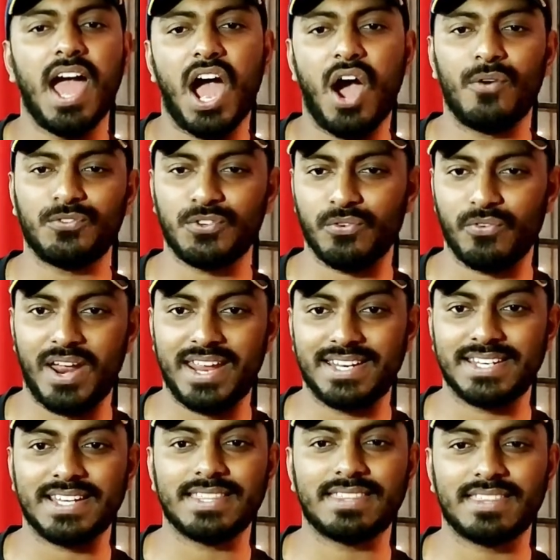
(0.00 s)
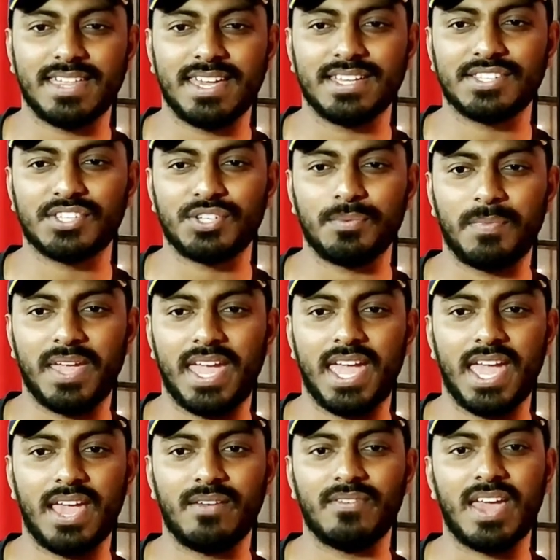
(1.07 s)
how to write things to
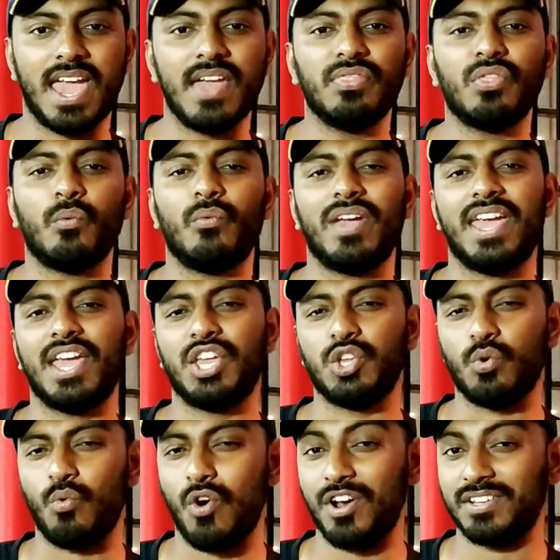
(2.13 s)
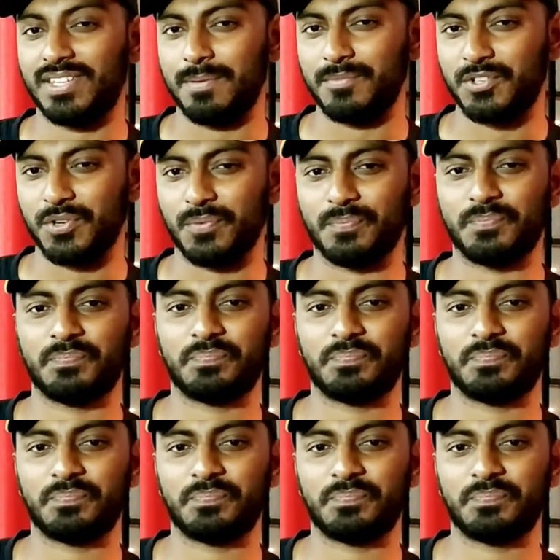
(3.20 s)
behave in the way you want them to.